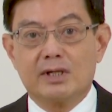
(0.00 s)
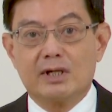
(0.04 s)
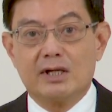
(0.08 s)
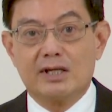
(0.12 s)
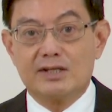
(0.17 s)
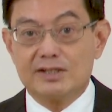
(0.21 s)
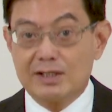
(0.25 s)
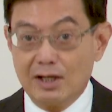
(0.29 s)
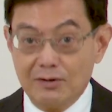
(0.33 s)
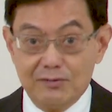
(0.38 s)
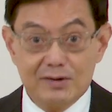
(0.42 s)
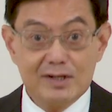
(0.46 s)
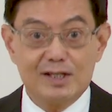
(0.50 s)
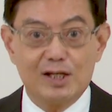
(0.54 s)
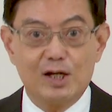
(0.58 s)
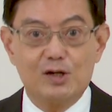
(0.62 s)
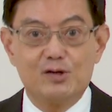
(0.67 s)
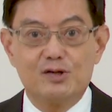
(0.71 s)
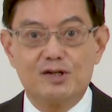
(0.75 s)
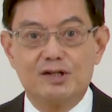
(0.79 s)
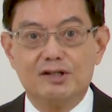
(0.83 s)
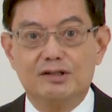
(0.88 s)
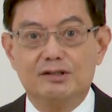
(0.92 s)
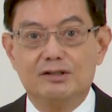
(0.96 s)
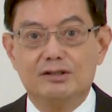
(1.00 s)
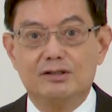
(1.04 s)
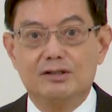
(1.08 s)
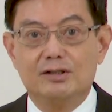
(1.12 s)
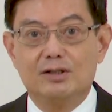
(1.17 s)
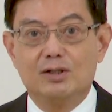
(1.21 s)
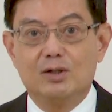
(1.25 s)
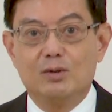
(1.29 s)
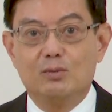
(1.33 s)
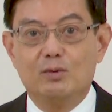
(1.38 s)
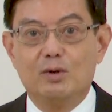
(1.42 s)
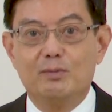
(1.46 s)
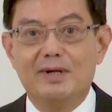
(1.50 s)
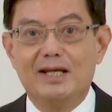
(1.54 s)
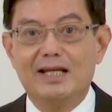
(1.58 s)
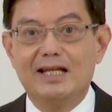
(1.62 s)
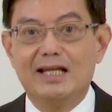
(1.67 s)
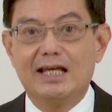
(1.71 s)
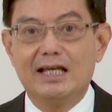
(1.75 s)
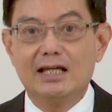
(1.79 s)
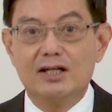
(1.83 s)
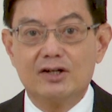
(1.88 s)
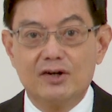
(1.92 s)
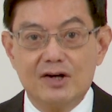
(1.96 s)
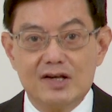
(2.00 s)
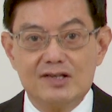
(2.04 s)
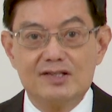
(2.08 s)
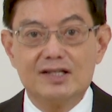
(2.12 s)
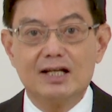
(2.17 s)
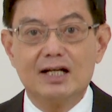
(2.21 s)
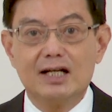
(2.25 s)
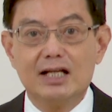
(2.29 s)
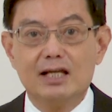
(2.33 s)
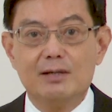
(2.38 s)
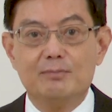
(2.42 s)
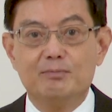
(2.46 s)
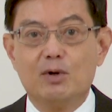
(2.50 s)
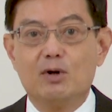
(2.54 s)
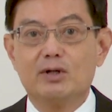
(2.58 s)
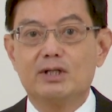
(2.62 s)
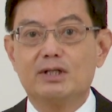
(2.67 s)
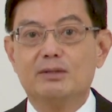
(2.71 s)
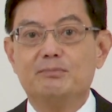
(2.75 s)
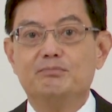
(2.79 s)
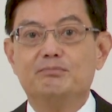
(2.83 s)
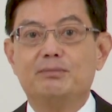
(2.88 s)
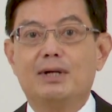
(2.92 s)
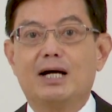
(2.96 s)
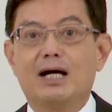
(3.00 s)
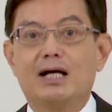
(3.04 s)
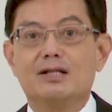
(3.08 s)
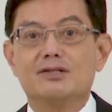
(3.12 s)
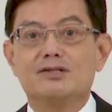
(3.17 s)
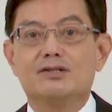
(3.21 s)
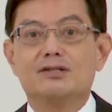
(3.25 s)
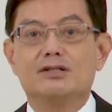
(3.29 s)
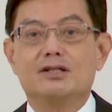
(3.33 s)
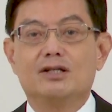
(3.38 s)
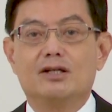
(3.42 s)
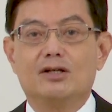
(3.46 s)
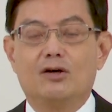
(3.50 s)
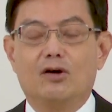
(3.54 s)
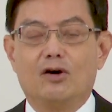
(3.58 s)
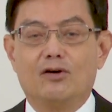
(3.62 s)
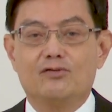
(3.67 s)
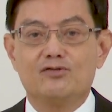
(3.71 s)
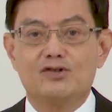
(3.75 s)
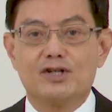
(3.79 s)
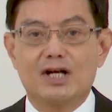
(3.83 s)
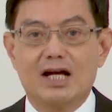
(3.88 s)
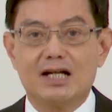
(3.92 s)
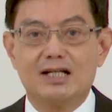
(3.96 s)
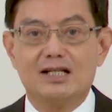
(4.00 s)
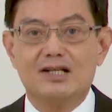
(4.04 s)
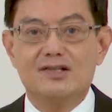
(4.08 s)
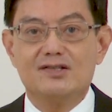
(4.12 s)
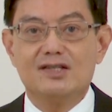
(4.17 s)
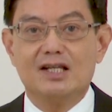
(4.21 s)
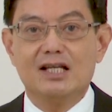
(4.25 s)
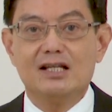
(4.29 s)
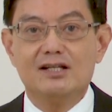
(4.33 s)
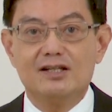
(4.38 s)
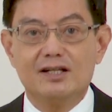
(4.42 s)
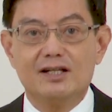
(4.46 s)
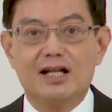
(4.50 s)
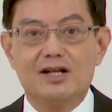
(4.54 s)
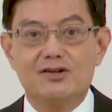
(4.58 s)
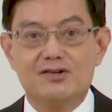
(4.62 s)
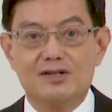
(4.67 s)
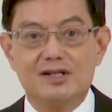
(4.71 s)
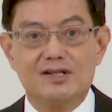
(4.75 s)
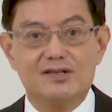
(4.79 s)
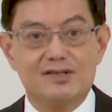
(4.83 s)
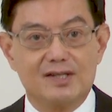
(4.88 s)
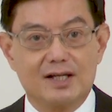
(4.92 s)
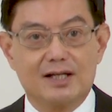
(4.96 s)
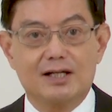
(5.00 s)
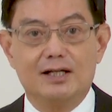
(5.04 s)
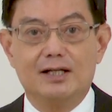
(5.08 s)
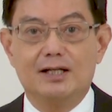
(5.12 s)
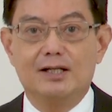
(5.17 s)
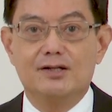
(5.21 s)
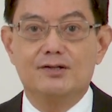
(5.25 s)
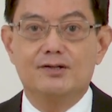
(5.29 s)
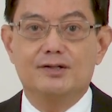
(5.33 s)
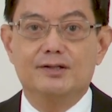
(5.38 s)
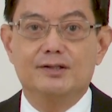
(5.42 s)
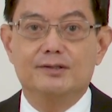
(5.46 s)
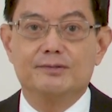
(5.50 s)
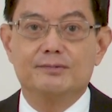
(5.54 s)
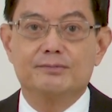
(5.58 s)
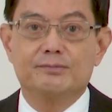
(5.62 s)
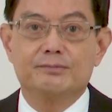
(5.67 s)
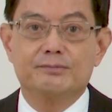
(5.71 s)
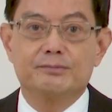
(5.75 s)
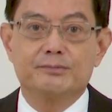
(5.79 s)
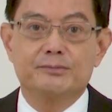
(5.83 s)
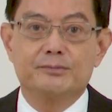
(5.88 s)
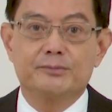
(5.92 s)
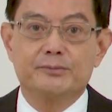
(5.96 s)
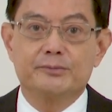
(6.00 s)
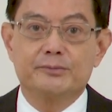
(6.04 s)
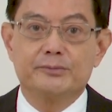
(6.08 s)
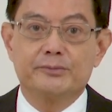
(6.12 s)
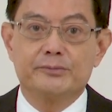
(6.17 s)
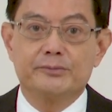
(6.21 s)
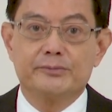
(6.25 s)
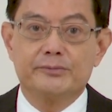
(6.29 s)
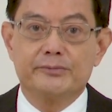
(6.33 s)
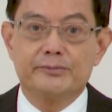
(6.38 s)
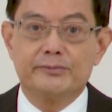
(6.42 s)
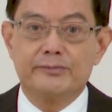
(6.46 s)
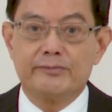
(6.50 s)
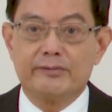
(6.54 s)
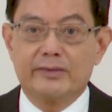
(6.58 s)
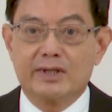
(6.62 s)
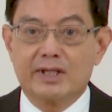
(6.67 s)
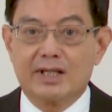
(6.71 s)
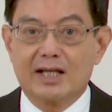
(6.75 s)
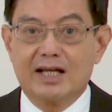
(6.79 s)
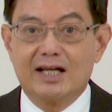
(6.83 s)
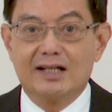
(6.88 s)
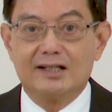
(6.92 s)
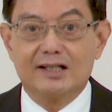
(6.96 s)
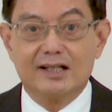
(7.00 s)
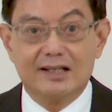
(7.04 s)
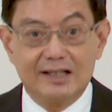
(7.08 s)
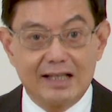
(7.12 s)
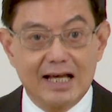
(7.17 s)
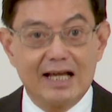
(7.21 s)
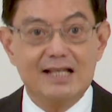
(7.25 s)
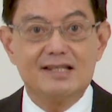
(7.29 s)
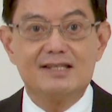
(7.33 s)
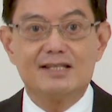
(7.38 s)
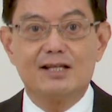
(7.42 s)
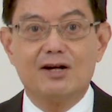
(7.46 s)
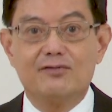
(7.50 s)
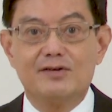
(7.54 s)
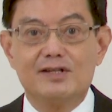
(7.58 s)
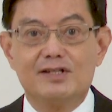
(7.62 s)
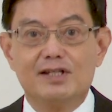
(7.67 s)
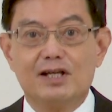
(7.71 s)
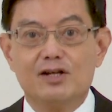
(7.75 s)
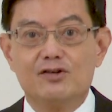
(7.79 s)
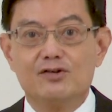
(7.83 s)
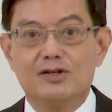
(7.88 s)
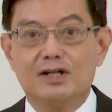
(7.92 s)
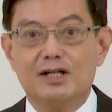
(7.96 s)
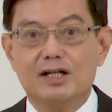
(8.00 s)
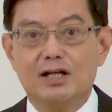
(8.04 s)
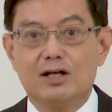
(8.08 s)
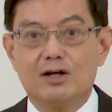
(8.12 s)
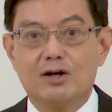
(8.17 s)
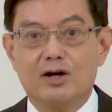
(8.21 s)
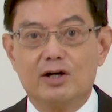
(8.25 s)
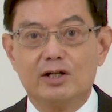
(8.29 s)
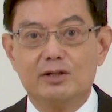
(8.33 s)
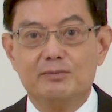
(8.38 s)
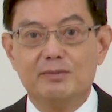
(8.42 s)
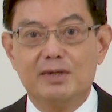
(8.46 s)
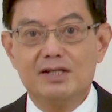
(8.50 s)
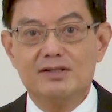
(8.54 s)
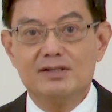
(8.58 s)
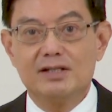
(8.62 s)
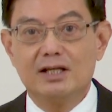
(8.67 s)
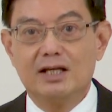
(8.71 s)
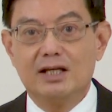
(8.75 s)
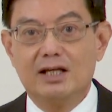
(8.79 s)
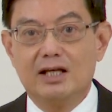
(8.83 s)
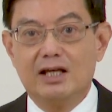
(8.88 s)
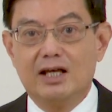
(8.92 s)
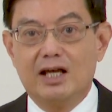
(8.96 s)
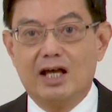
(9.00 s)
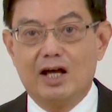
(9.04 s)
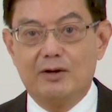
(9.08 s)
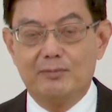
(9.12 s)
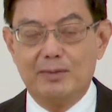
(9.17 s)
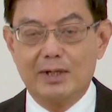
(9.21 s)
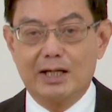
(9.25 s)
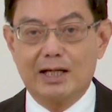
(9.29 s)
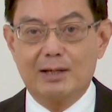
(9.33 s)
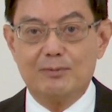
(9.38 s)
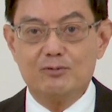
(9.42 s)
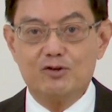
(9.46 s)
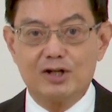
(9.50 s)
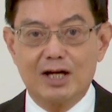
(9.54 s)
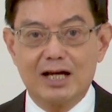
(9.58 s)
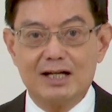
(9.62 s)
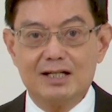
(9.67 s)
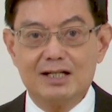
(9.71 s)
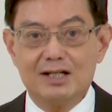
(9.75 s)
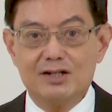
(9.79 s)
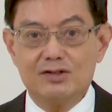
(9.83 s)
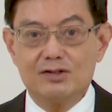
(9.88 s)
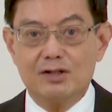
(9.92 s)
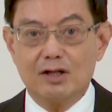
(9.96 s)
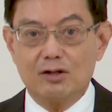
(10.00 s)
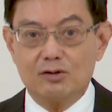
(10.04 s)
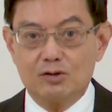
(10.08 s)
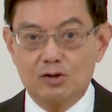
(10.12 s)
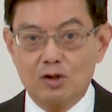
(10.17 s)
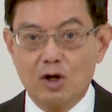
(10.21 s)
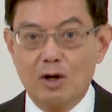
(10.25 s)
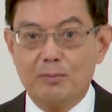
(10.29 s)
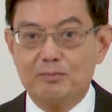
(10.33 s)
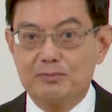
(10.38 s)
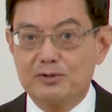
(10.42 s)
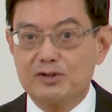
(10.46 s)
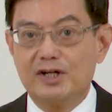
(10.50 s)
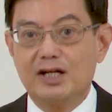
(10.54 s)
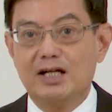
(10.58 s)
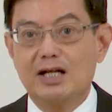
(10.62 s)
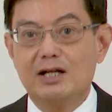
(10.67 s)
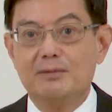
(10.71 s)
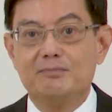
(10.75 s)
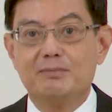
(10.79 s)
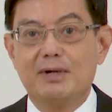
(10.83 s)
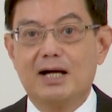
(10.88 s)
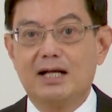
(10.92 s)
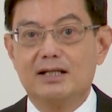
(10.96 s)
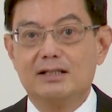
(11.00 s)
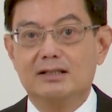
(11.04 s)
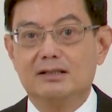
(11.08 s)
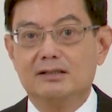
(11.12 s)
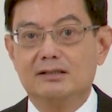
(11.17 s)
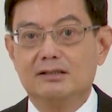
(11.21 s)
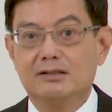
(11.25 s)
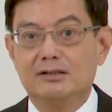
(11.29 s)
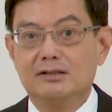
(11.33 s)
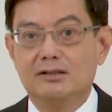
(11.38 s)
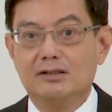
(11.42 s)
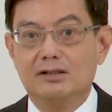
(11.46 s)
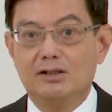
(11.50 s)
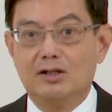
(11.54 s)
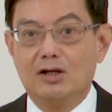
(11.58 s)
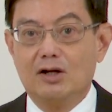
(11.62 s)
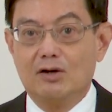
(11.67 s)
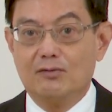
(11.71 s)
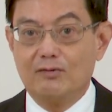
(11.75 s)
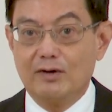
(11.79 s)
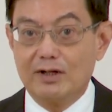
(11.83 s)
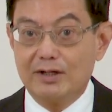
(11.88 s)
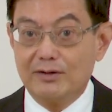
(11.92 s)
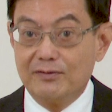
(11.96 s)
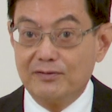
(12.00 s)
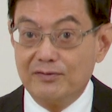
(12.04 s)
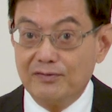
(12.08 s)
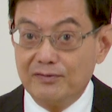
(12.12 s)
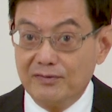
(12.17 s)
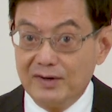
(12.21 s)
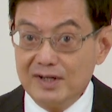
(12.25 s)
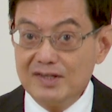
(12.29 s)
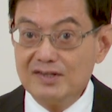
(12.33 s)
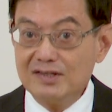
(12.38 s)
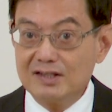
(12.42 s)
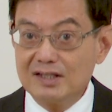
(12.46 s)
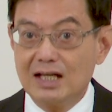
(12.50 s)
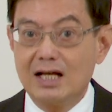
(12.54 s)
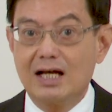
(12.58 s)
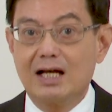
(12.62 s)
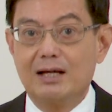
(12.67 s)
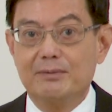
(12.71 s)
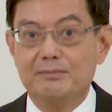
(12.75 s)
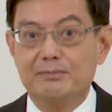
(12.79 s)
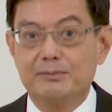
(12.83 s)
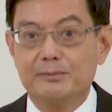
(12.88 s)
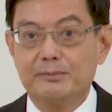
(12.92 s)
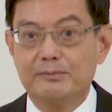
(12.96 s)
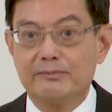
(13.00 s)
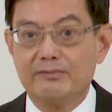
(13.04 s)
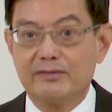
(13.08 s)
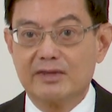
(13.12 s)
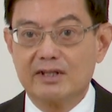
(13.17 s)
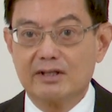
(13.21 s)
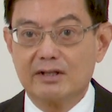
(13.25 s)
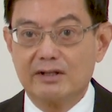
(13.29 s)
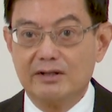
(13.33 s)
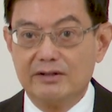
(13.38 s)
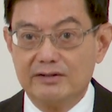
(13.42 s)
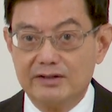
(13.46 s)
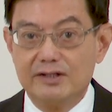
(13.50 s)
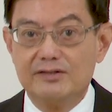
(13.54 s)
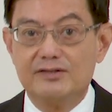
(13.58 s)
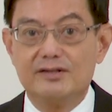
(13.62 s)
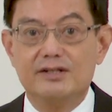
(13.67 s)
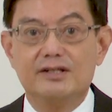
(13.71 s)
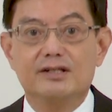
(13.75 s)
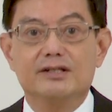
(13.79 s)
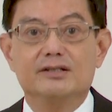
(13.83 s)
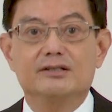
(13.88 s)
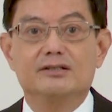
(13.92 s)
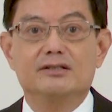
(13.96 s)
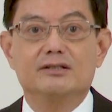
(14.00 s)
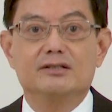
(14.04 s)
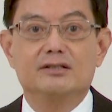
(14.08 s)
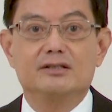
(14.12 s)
Southeast Asia will be an increasingly important part of China's international circulation. The 10 Southeast Asian economies have become China's top trading partner for the first time this year.